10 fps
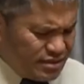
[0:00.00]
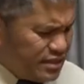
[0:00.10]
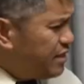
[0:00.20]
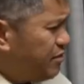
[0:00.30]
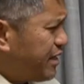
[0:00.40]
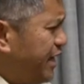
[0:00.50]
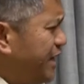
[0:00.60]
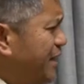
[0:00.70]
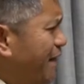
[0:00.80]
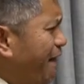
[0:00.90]
Okay.
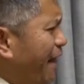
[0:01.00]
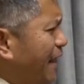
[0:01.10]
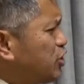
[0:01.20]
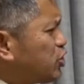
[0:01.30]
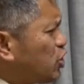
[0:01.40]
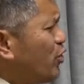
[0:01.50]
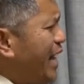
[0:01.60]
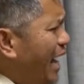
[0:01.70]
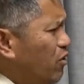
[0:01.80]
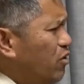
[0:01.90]
So
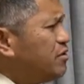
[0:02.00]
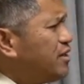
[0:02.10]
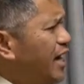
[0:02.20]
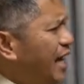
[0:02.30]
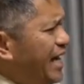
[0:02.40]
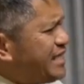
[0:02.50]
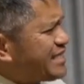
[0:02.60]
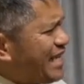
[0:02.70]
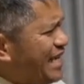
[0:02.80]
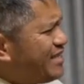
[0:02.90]
now, a
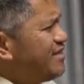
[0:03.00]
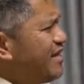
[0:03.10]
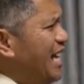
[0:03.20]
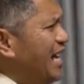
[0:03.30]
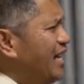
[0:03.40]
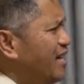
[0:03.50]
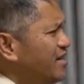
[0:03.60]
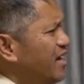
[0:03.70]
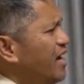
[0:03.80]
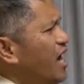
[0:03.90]
sudden and
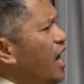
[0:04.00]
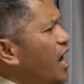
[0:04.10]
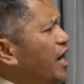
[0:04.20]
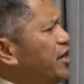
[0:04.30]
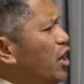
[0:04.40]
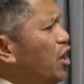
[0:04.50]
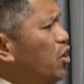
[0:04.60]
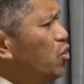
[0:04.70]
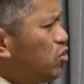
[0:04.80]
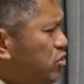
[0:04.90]

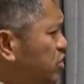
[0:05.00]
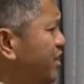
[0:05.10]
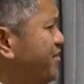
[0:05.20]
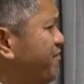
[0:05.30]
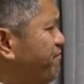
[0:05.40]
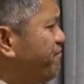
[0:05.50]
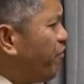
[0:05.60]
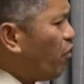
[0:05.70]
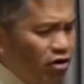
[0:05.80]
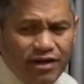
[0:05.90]
unlooked for
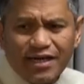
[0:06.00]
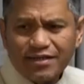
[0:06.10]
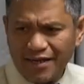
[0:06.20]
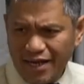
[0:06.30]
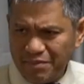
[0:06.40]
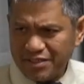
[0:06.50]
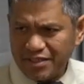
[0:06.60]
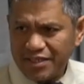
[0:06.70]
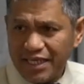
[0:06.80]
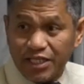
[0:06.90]
calamity.
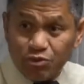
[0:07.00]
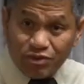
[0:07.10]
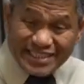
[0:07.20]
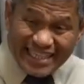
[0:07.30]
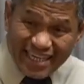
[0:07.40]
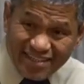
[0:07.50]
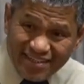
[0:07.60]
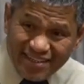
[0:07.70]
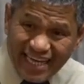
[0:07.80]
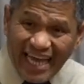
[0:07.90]
It was sudden
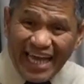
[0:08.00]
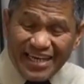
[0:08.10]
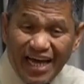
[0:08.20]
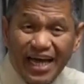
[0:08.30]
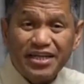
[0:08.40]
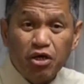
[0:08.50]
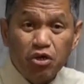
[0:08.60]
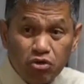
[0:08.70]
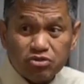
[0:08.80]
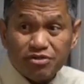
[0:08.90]
and unlooked
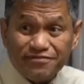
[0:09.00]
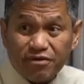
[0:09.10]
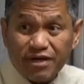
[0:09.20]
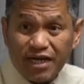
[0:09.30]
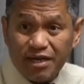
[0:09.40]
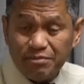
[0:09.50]
for calamity.